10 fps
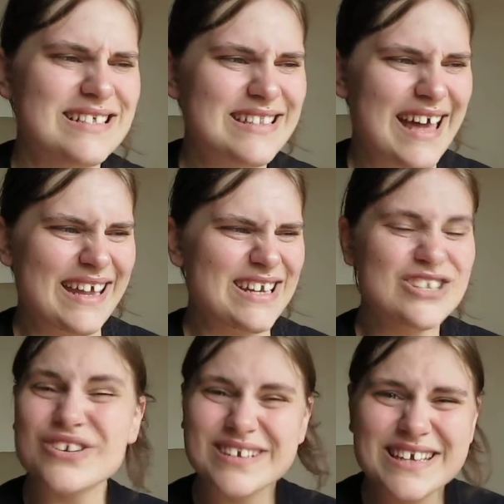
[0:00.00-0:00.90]
That
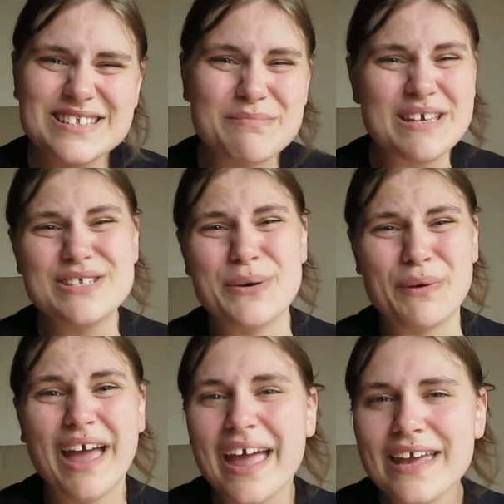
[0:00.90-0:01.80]
nerdyism is
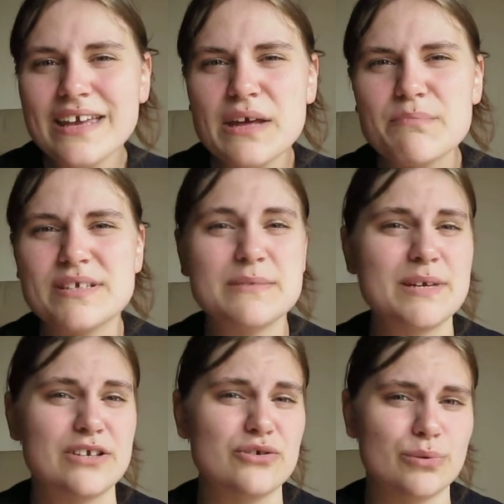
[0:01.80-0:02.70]
okay, but to
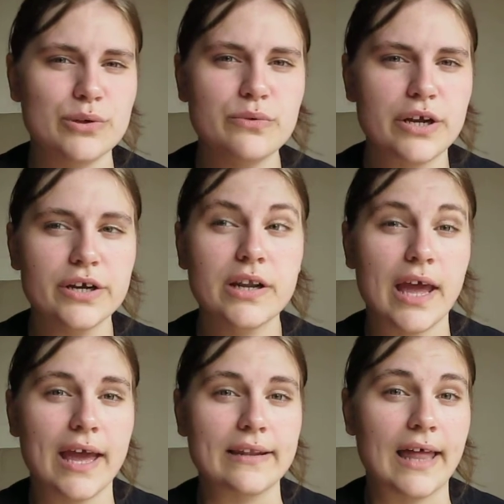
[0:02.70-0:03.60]
be a true nerd
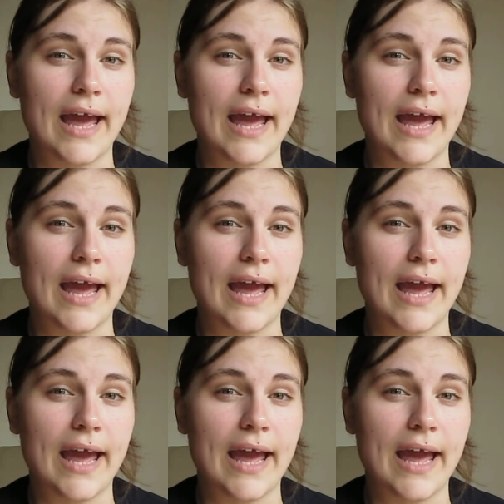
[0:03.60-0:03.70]
and